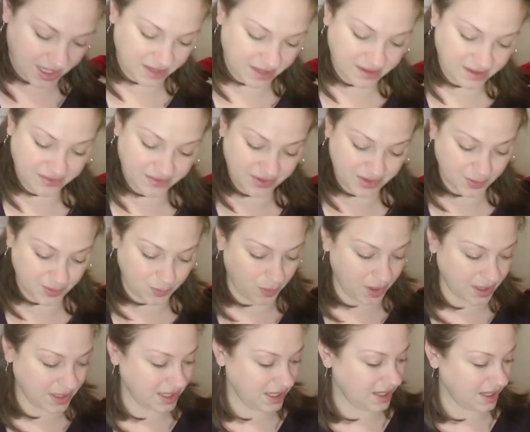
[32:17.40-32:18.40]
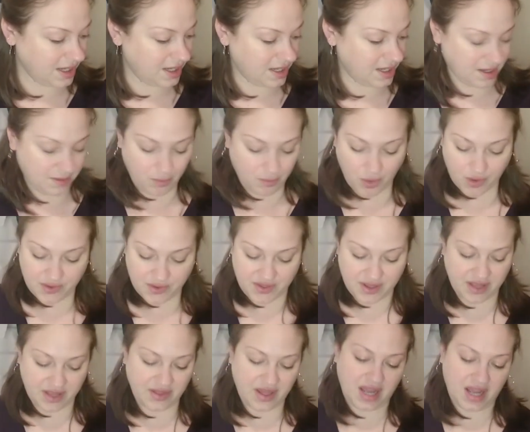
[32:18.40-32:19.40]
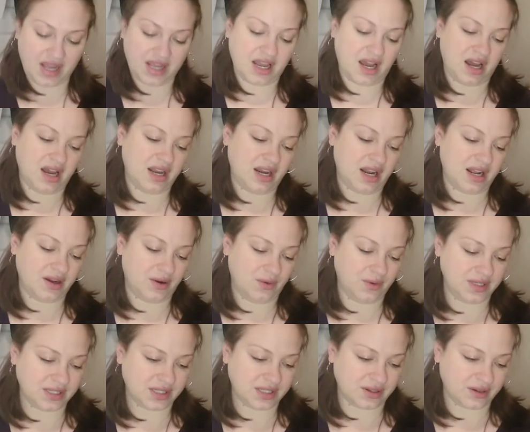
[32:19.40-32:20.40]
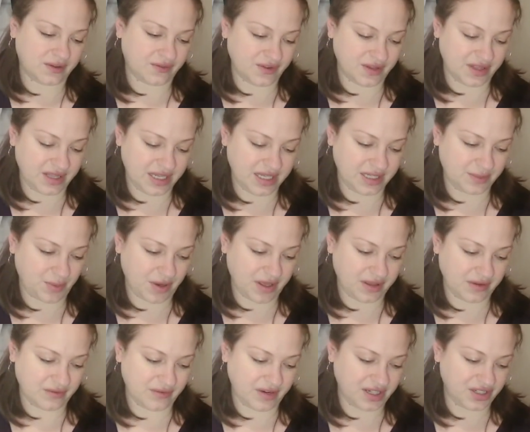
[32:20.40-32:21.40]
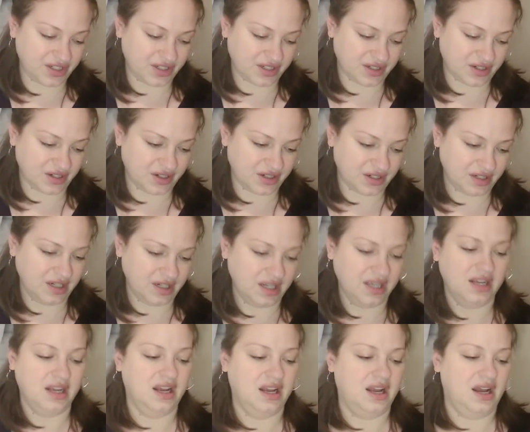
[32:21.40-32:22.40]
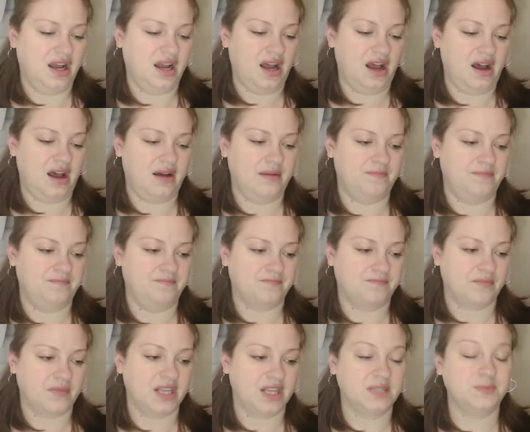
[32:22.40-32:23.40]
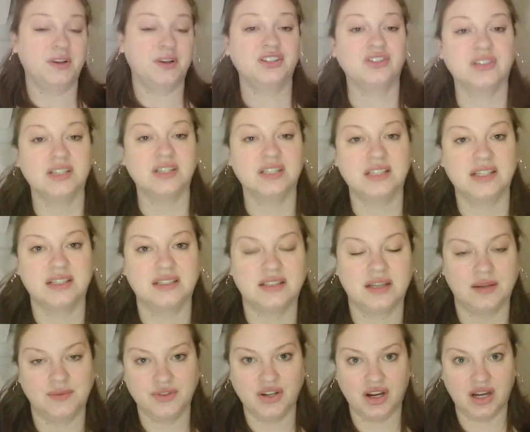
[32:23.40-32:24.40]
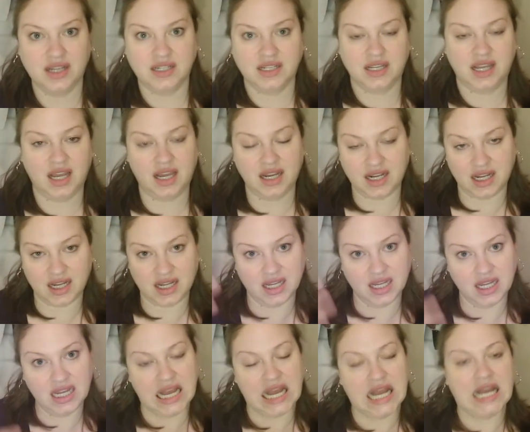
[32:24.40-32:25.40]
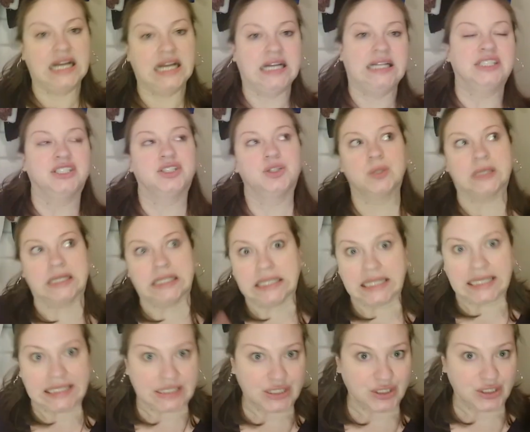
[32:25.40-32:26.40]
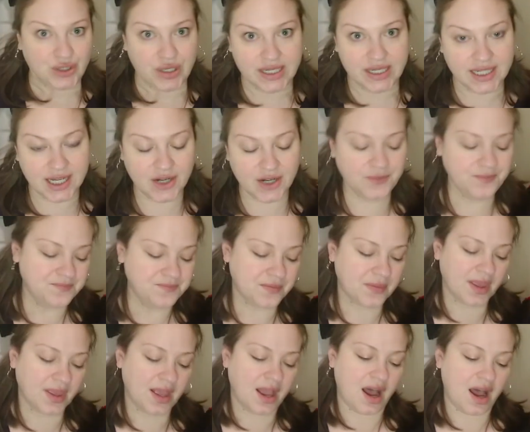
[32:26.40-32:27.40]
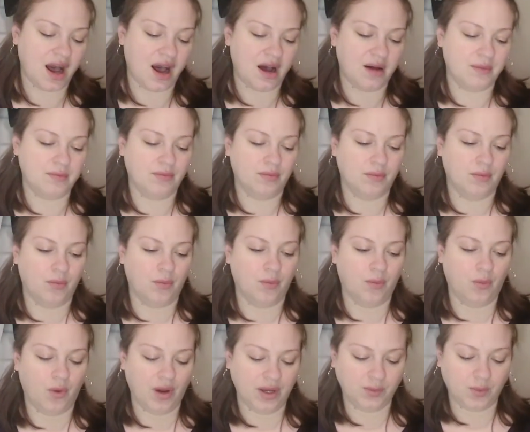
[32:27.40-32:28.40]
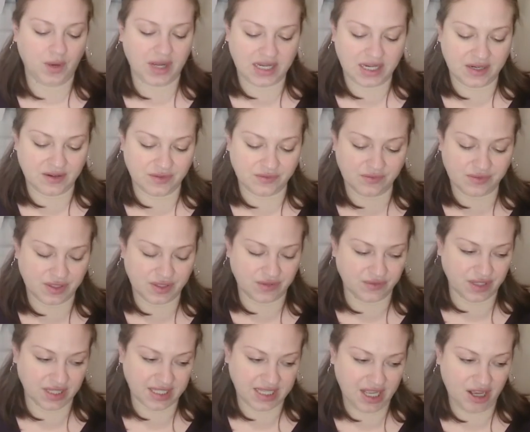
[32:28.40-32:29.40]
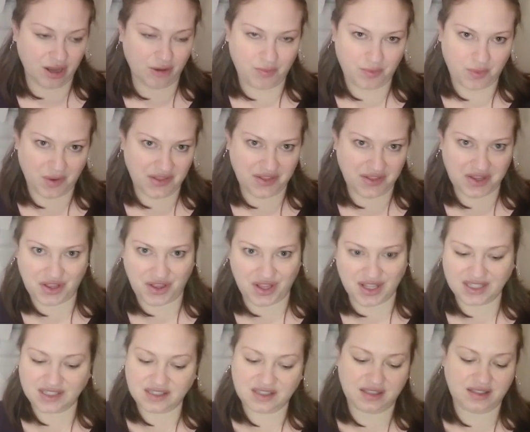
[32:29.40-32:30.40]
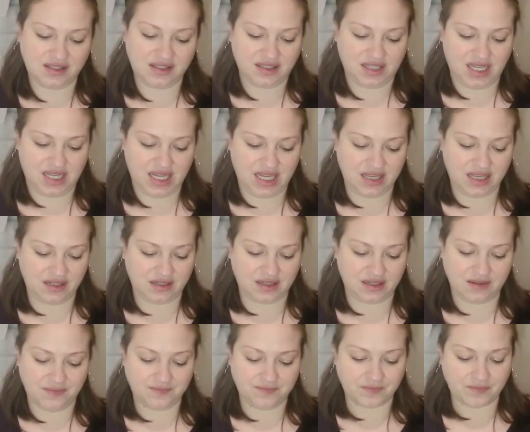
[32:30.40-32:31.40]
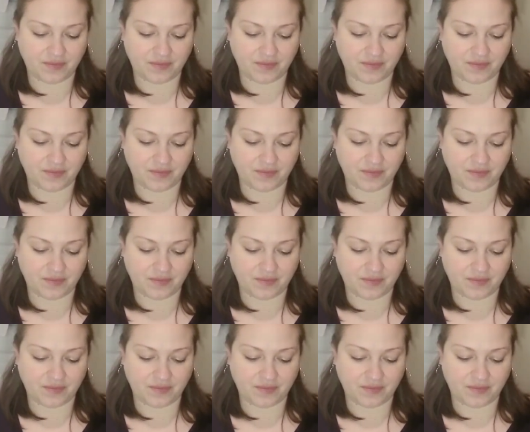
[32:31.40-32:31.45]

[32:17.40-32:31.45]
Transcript: And then there's one more thing that I got. I always look for these by the register. Especially since I'm trying to kind of do a cleanse right now. One way to really help with a cleanse is to eat